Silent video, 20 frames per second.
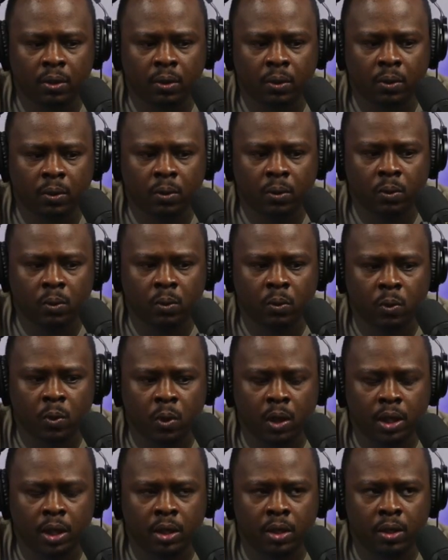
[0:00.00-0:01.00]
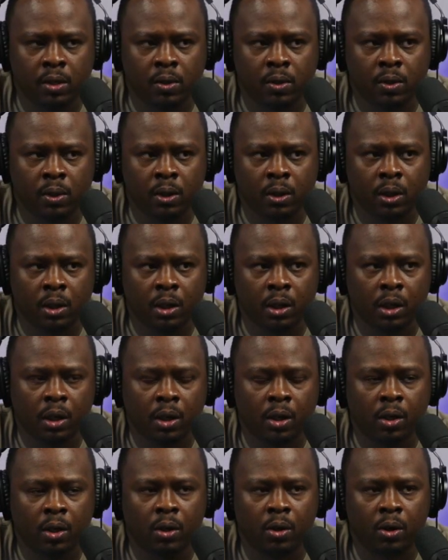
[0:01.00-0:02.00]
what your
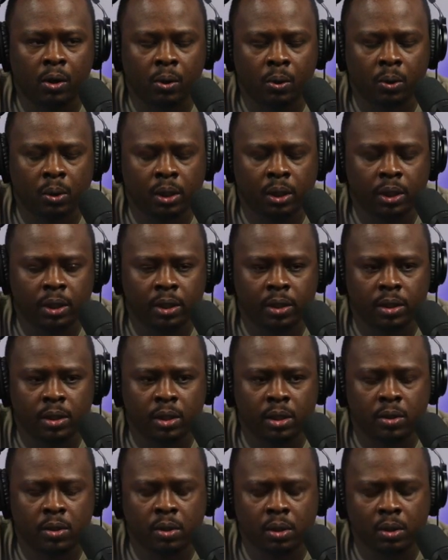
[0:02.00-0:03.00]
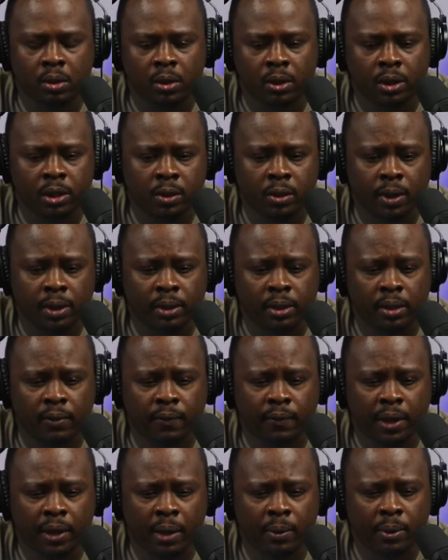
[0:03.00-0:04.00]
goal is, then you can also
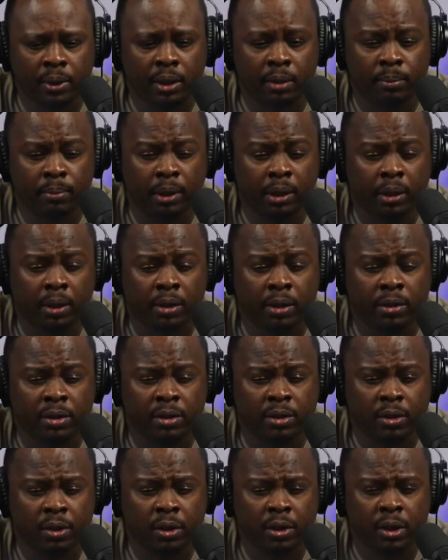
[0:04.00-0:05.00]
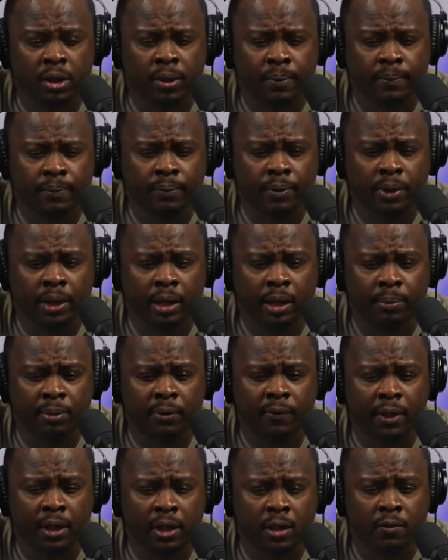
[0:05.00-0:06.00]
identify what the barriers are that
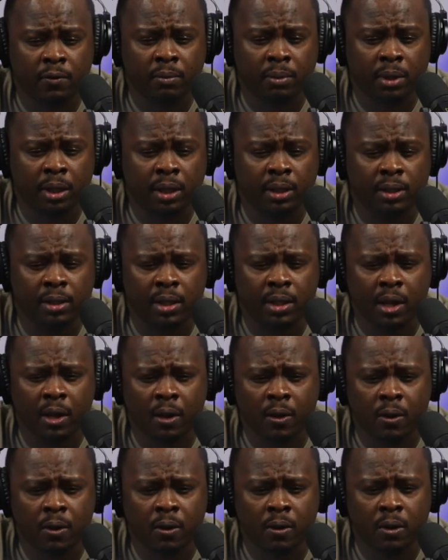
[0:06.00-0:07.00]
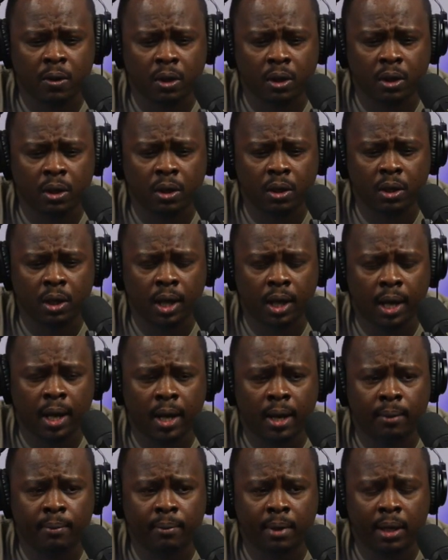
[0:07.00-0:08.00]
prevent you from getting to that goal.
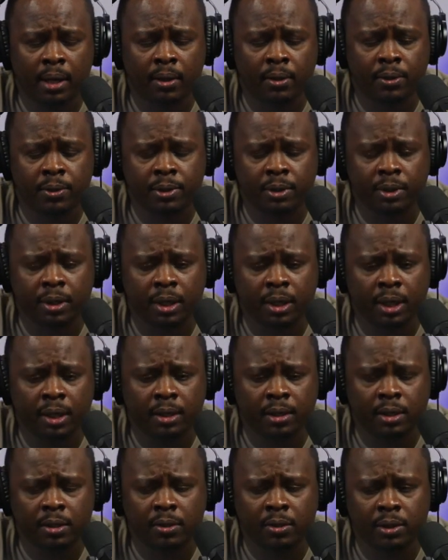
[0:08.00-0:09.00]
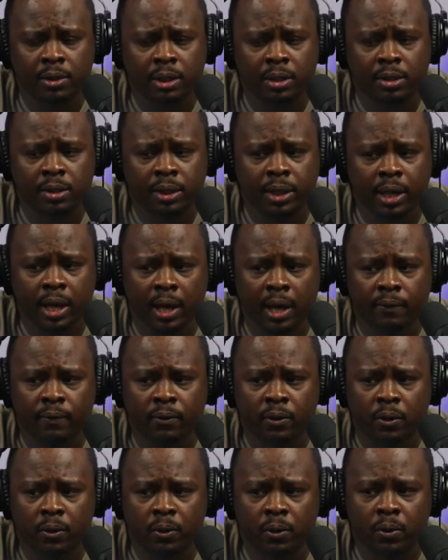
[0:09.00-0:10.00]
And those are the things that you essentially have
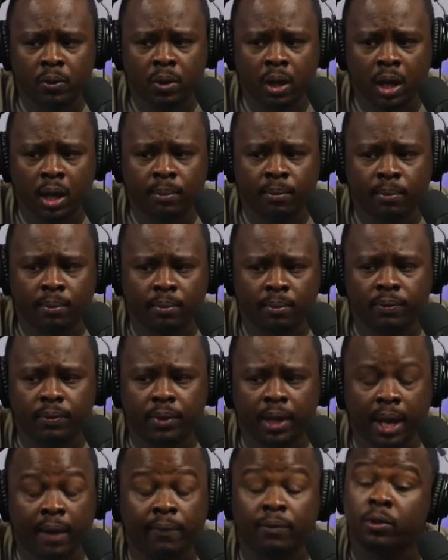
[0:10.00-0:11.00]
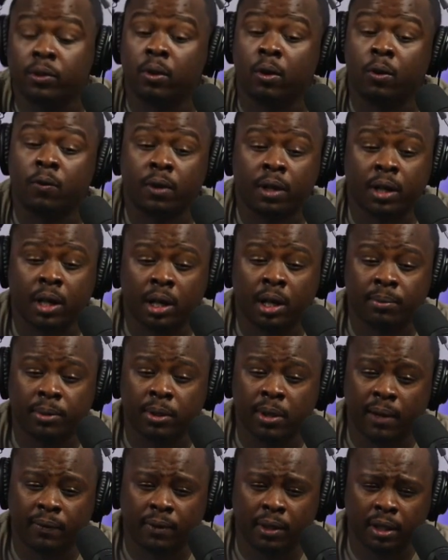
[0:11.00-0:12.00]
to overcome, you
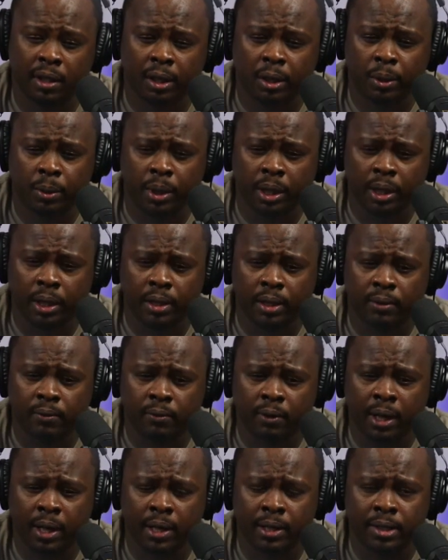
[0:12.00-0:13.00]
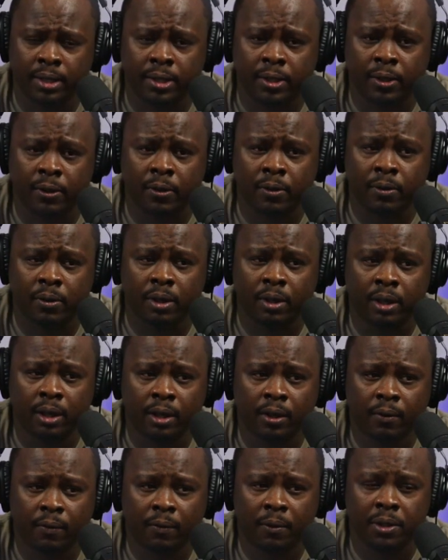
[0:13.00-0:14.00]
have to deal with, right? So
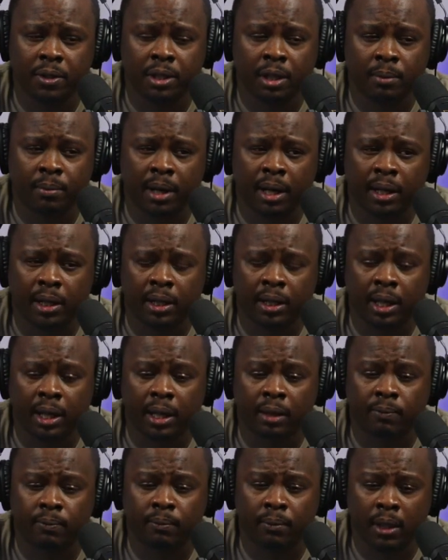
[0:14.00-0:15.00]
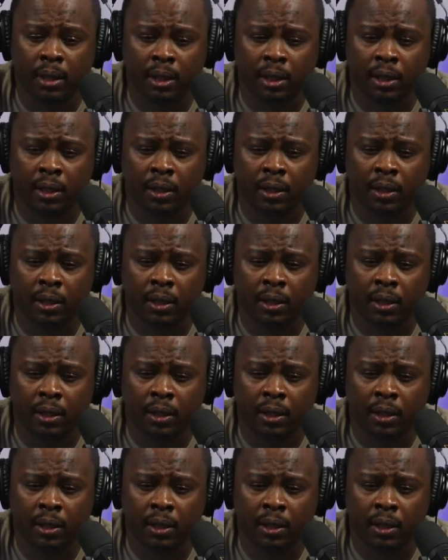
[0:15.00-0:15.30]
for somebody like me